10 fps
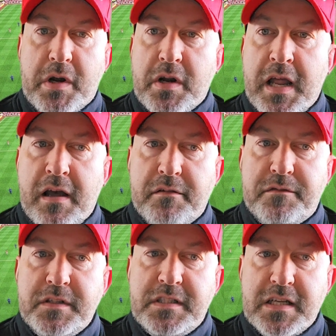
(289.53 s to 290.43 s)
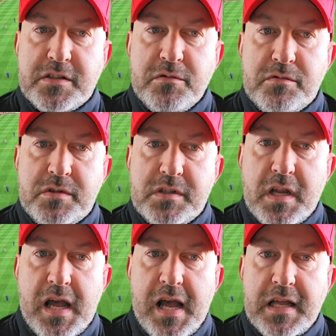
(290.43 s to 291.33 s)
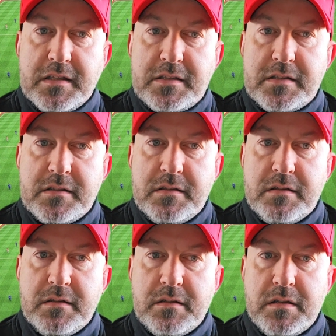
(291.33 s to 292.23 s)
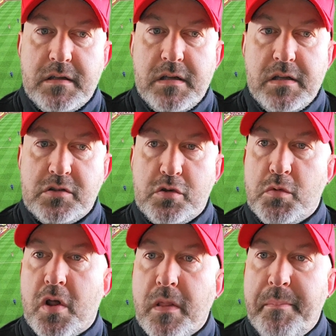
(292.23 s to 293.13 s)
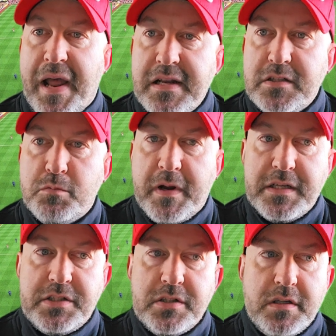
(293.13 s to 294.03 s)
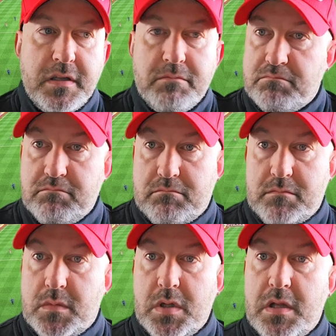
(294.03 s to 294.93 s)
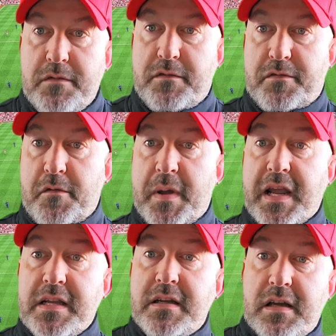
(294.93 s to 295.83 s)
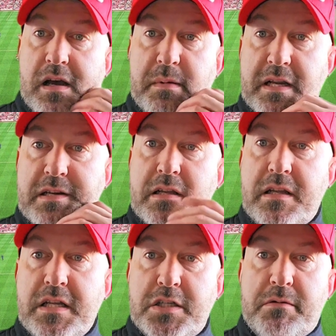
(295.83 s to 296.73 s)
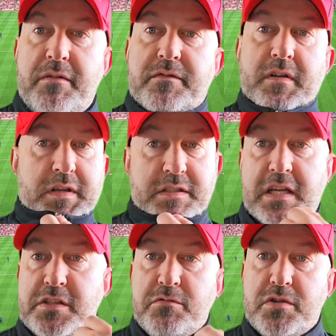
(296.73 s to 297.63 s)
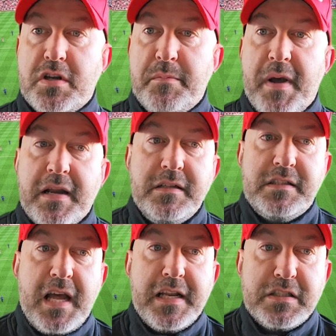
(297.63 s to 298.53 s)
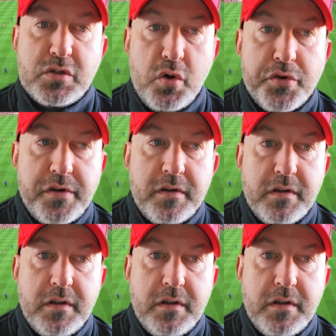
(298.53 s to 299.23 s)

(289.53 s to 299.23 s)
we're going to have Jesus as someone on the bench, which for me, I mean, to have Jesus on your bench, that is good.